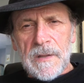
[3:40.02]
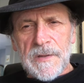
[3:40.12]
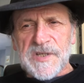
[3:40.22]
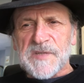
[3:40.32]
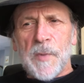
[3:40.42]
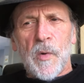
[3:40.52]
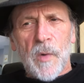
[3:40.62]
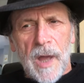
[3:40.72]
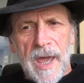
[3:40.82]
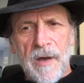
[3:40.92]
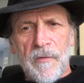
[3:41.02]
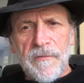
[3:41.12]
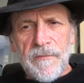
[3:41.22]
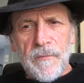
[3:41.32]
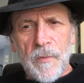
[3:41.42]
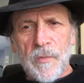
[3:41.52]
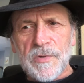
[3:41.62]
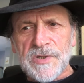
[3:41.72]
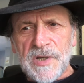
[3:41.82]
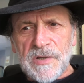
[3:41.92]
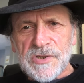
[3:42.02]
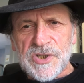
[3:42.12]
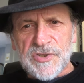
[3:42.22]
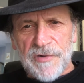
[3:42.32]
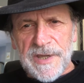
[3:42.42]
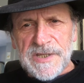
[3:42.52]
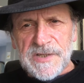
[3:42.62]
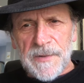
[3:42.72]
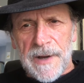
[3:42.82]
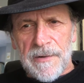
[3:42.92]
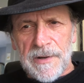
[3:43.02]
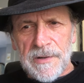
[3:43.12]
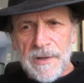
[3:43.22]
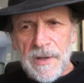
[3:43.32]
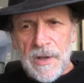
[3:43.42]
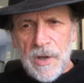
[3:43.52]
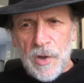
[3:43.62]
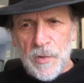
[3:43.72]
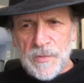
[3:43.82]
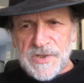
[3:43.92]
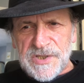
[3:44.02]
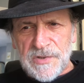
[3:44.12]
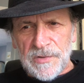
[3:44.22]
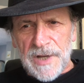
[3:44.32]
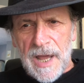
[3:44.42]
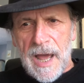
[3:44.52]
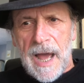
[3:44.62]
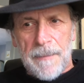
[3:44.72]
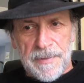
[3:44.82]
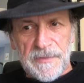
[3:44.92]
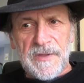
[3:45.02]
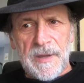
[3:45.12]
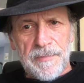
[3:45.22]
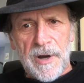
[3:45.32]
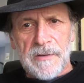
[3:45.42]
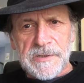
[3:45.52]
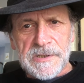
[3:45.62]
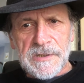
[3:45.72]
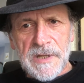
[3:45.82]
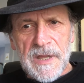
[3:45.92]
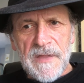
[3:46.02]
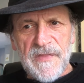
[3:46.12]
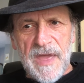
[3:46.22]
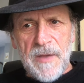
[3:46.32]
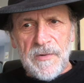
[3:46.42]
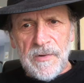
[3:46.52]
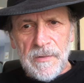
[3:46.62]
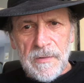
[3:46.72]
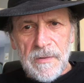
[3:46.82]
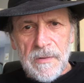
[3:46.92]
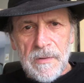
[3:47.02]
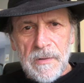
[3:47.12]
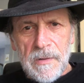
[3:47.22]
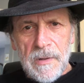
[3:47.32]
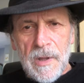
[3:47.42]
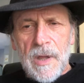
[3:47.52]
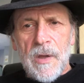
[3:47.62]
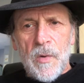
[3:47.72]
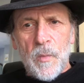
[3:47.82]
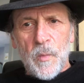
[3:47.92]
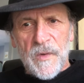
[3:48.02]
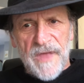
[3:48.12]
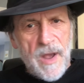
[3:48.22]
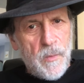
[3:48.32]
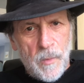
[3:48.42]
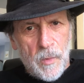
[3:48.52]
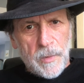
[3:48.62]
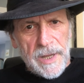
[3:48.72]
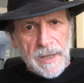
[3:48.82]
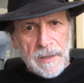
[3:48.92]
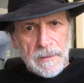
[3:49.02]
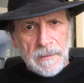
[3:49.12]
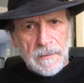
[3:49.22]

The small elf walked straight to Aaron, who stood up at the approach. Then, without warning,